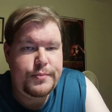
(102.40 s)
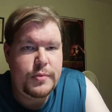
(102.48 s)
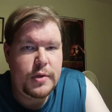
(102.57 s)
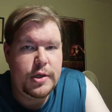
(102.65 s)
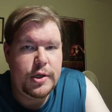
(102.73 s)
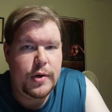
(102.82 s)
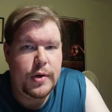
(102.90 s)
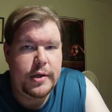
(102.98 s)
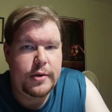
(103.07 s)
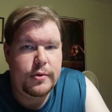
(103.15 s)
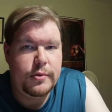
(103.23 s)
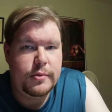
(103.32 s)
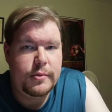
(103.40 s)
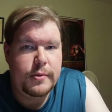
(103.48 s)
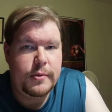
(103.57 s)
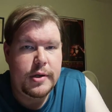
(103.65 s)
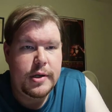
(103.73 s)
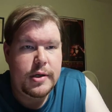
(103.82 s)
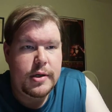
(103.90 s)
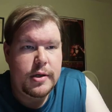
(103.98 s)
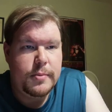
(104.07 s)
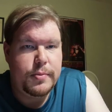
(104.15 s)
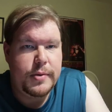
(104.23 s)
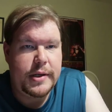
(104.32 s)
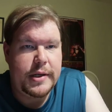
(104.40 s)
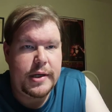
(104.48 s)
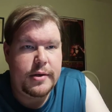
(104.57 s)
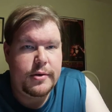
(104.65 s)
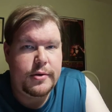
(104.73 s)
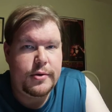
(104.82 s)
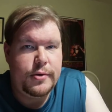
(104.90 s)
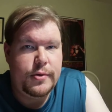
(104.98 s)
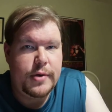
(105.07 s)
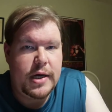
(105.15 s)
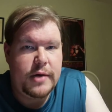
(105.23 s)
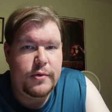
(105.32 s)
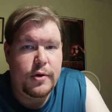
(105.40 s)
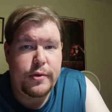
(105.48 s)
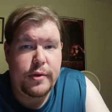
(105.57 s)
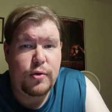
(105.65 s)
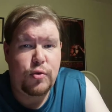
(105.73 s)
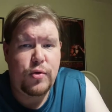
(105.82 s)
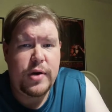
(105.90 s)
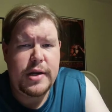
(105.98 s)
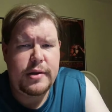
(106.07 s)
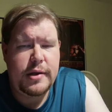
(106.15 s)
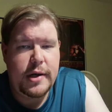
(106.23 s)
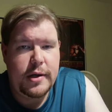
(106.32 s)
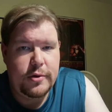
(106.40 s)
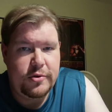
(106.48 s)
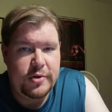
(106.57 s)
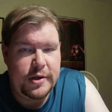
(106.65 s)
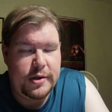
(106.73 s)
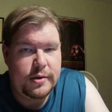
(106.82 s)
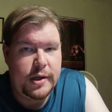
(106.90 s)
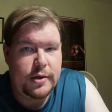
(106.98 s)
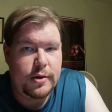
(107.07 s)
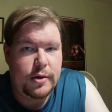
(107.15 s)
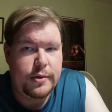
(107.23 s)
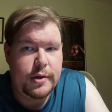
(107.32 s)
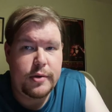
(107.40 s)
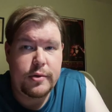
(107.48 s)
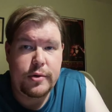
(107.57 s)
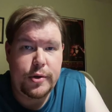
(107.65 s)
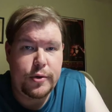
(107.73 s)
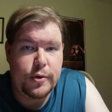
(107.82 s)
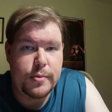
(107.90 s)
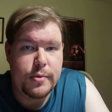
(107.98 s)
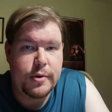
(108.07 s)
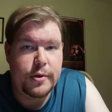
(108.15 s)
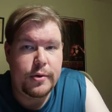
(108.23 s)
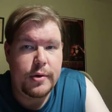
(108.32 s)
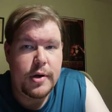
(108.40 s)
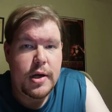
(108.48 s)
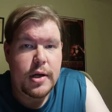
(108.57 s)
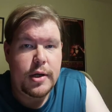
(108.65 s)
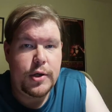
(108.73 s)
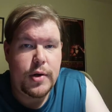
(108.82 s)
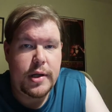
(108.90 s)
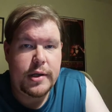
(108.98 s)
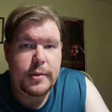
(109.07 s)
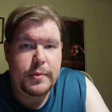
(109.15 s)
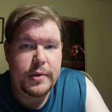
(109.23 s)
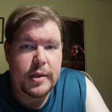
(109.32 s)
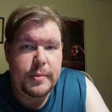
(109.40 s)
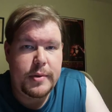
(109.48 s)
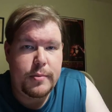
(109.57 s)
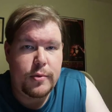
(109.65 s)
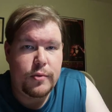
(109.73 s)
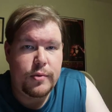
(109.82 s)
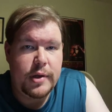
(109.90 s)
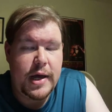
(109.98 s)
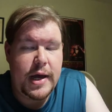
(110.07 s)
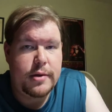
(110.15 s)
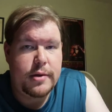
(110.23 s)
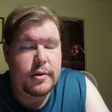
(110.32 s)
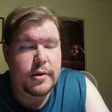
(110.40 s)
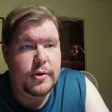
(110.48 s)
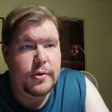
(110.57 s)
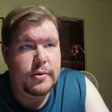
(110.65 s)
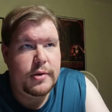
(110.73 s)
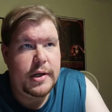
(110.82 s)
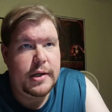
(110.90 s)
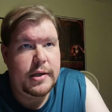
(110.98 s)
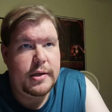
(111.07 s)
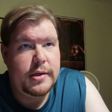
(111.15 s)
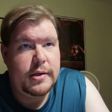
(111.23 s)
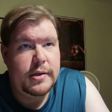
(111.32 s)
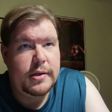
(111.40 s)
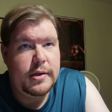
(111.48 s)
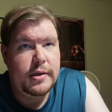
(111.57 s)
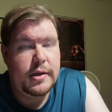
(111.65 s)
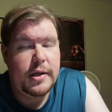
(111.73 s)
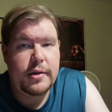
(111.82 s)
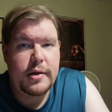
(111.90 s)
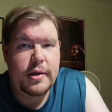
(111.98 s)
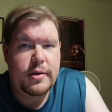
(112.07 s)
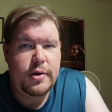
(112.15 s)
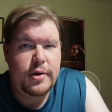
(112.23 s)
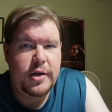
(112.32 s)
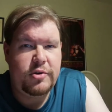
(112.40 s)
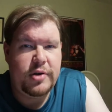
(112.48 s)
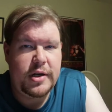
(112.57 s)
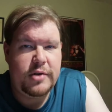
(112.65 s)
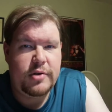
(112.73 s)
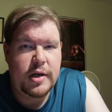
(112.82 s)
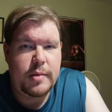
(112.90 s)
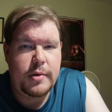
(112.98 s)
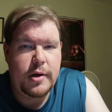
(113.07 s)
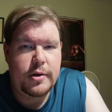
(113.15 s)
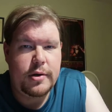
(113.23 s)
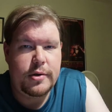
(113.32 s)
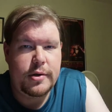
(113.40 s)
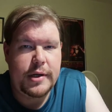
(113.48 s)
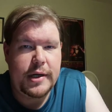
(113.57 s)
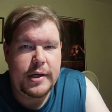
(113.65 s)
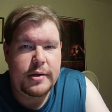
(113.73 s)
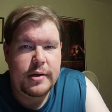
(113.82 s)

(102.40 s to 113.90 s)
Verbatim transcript: you know, I don't pretend to have all this crazy energy like all the other YouTubers do. You know, I like to play a bit more relaxed. You know, and that's that's not gonna change. Like I'm not gonna get,